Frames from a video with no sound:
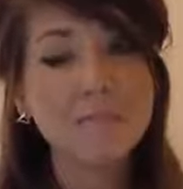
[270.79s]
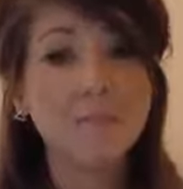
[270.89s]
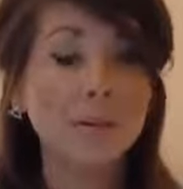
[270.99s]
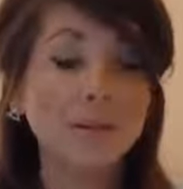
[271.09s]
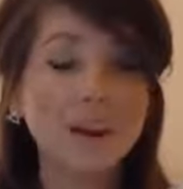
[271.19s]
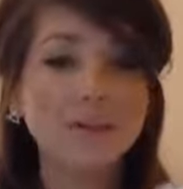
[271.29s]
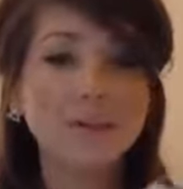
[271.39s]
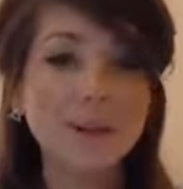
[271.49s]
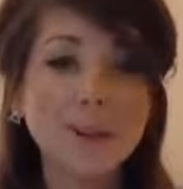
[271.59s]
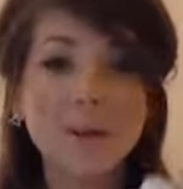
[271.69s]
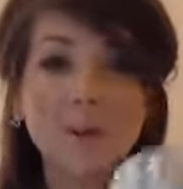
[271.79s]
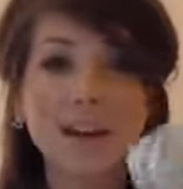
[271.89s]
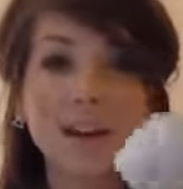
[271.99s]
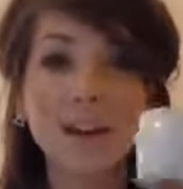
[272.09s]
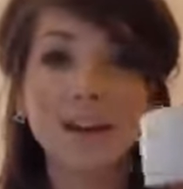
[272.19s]
A bit random. But
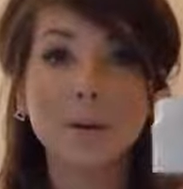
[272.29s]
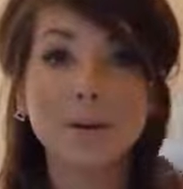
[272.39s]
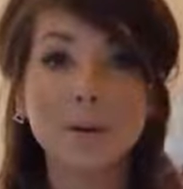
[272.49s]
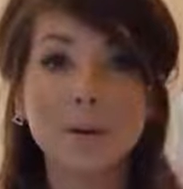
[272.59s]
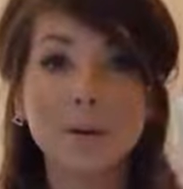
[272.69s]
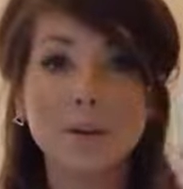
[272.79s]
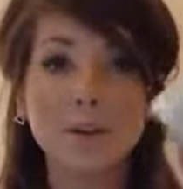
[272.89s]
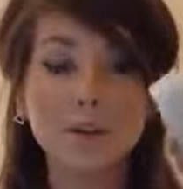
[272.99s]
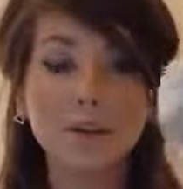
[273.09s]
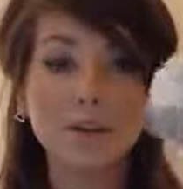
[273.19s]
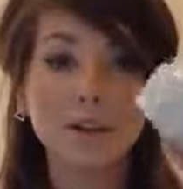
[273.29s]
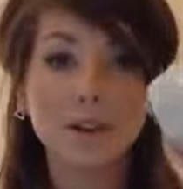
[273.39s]
yeah, so whenever I put this on,